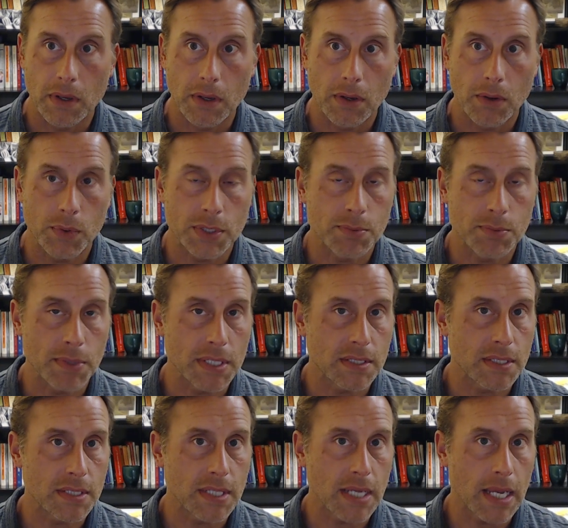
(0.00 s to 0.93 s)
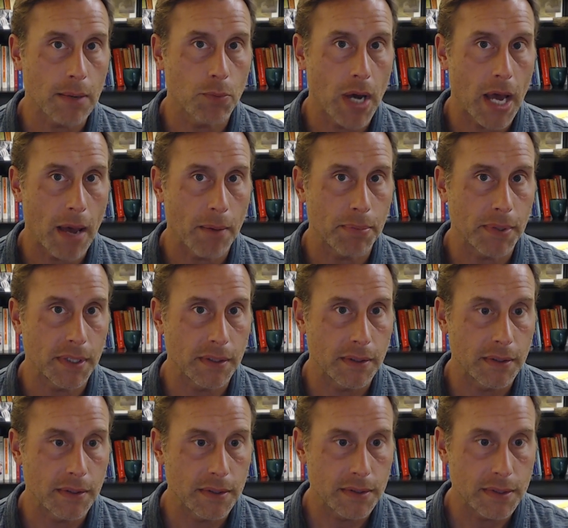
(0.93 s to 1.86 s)
which means the same will happen
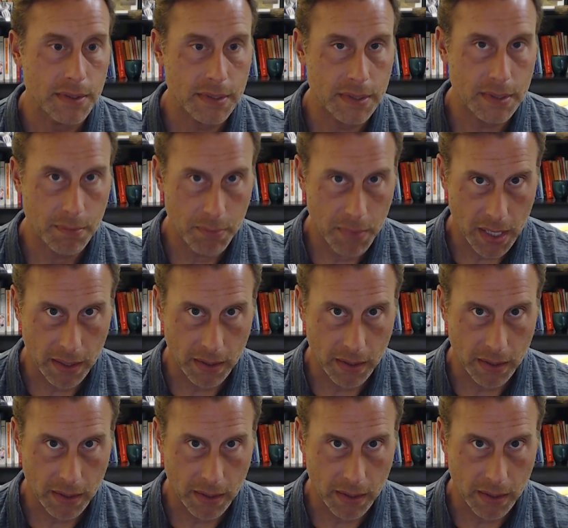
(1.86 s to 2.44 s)
to me.